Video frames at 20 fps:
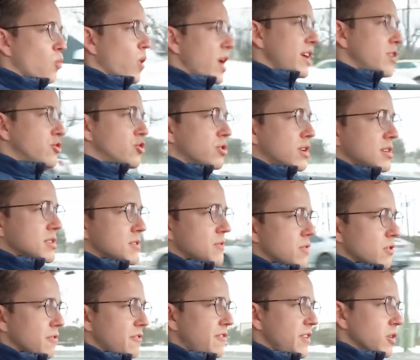weight
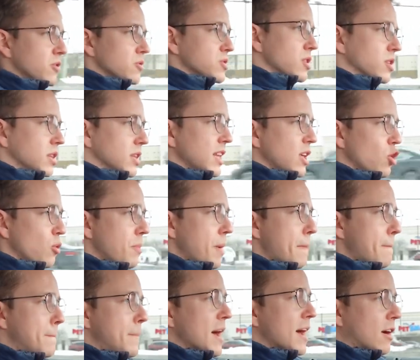transfer feels a little
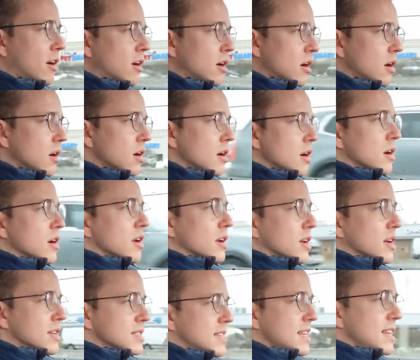bit better
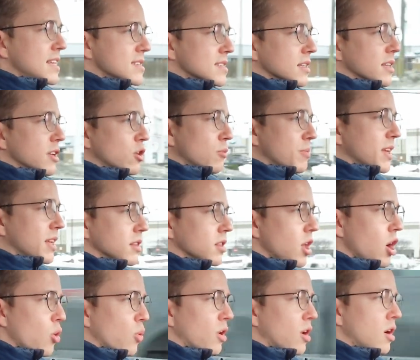because it is a little bit
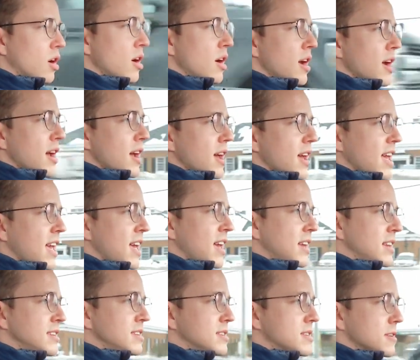lower,
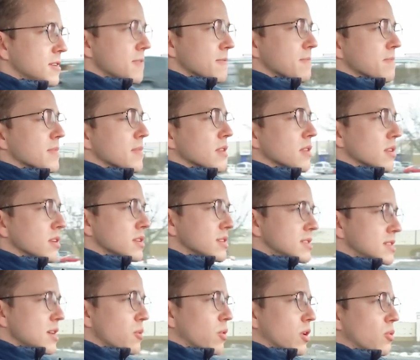and
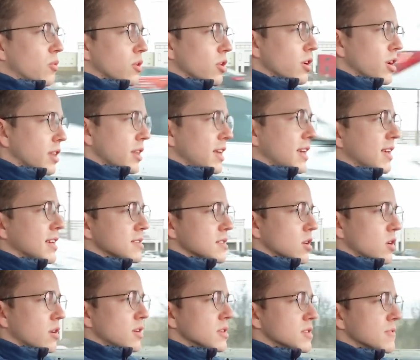let's see what it will look like
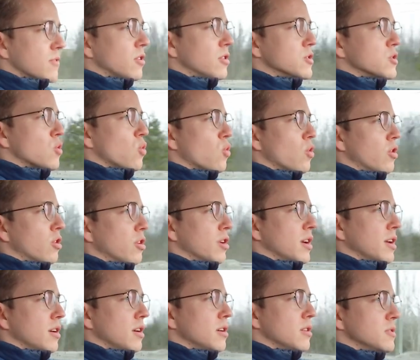as far as
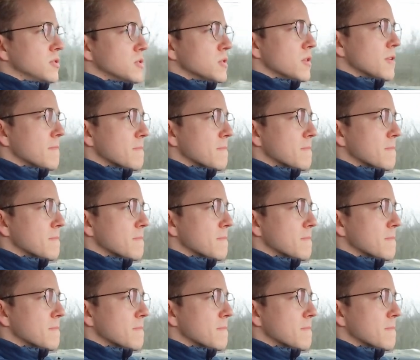cornering goes.